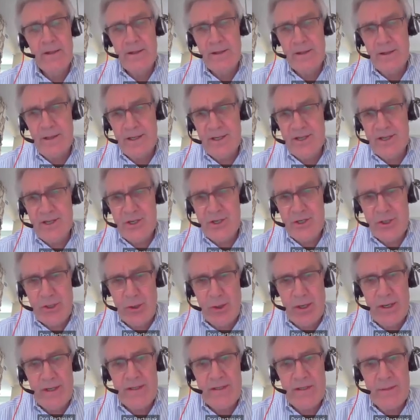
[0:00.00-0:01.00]
this
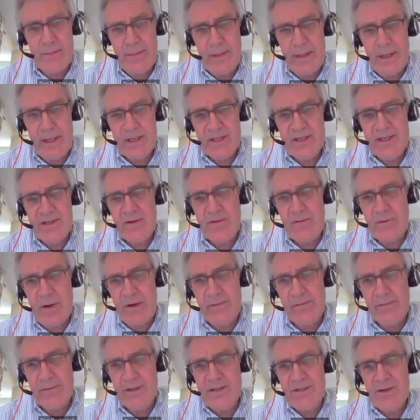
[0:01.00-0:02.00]
chart depicts the
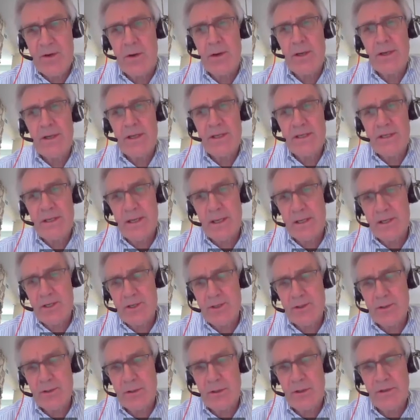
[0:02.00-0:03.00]
reference
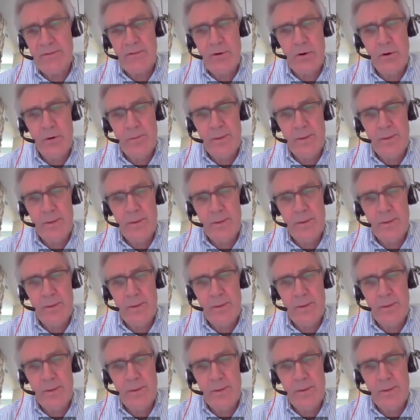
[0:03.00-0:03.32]
architecture of